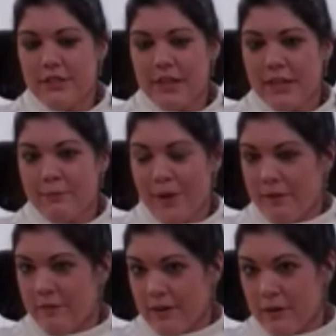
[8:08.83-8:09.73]
in my
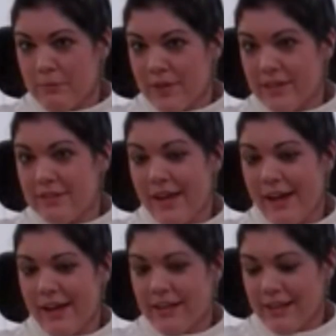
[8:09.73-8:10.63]
workplace
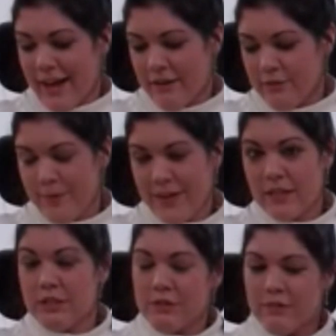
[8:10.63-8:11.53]
that allowed me
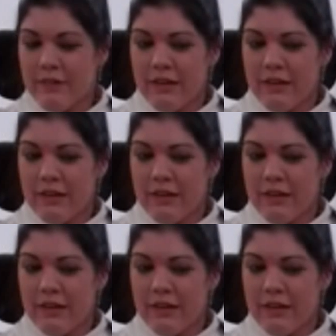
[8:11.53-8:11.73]
to